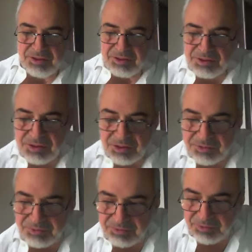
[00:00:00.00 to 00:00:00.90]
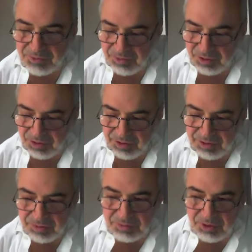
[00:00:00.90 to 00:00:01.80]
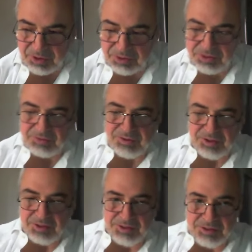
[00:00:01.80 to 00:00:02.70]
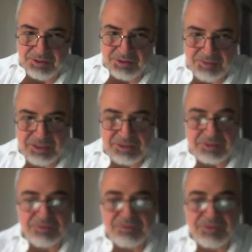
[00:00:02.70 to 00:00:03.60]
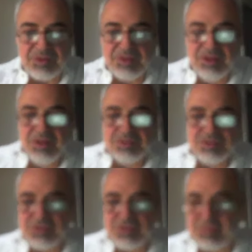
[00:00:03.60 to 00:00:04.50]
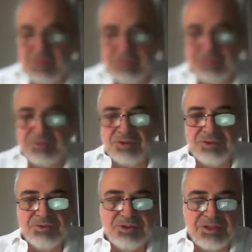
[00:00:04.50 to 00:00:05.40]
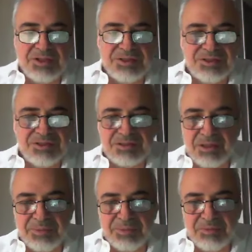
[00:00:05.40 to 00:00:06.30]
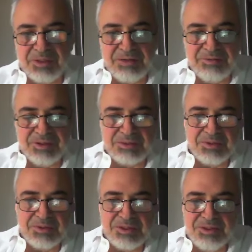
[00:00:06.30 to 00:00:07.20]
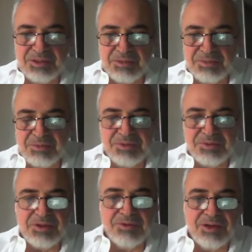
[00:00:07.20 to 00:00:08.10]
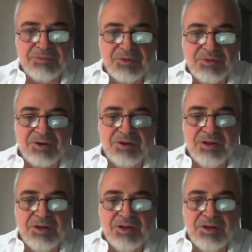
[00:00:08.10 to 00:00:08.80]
no sort of formula, little boxes for this. It's a matter of. It's also a matter of the use cases. Some people have expertise, some people don't. I'm not a